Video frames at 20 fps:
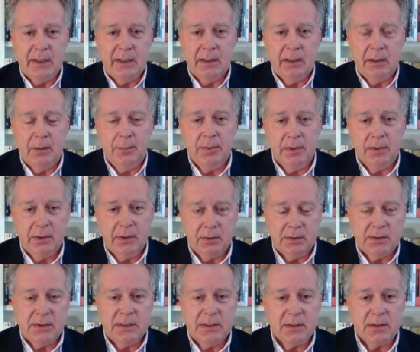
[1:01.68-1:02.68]
and our political
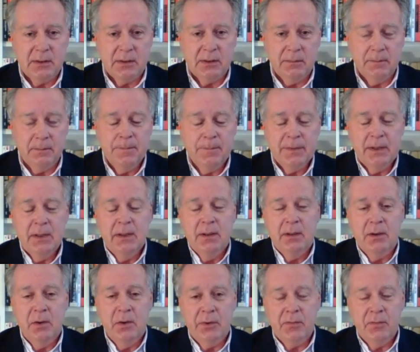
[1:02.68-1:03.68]
system
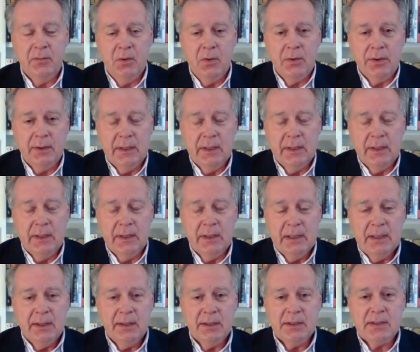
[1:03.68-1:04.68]
going forward
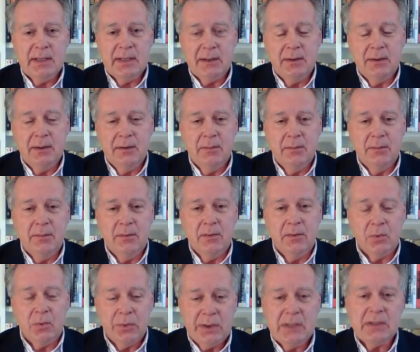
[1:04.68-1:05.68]
is that
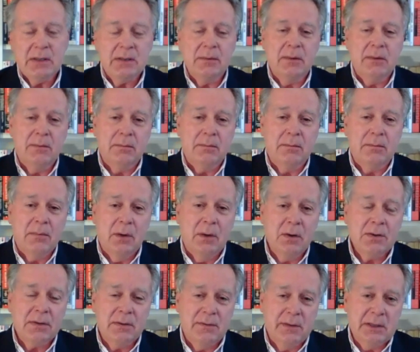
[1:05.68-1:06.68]
the reason
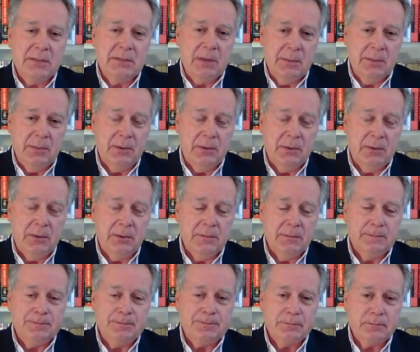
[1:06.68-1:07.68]
most of these people,
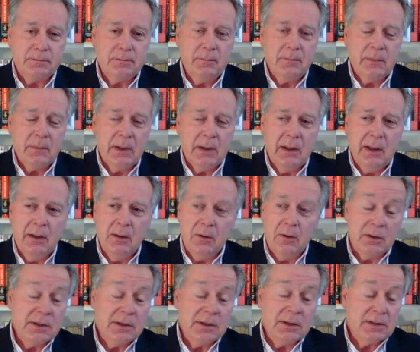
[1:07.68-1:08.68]

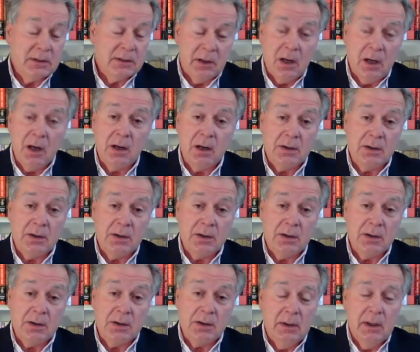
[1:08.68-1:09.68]
or at least a large,
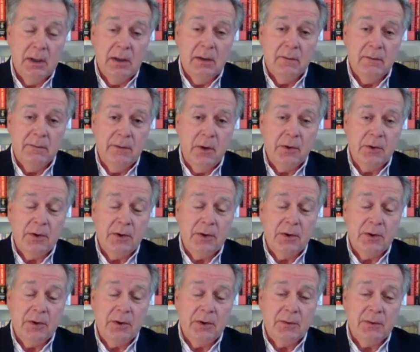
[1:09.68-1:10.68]
large number,
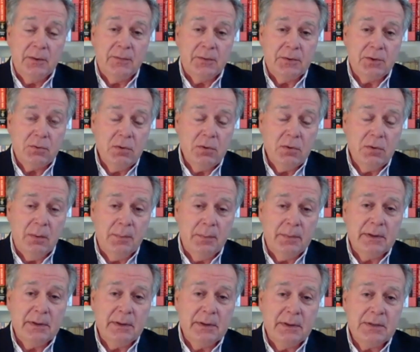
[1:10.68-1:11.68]
voted for Trump
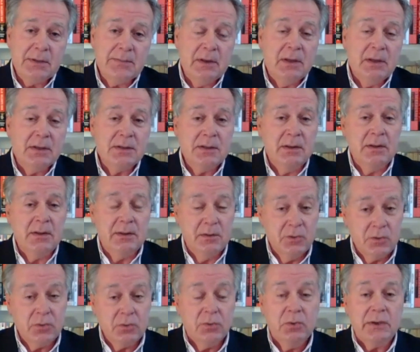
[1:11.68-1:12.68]
is because
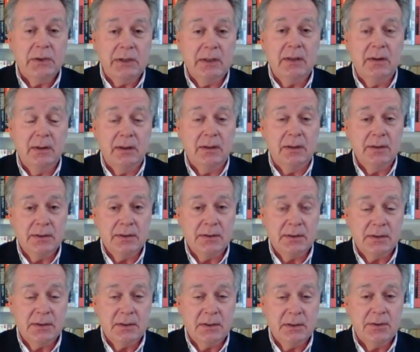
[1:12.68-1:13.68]
truly,
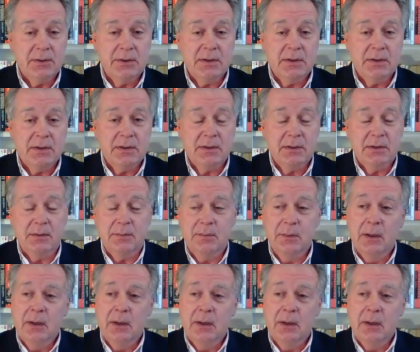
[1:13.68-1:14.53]
this is a serious uh,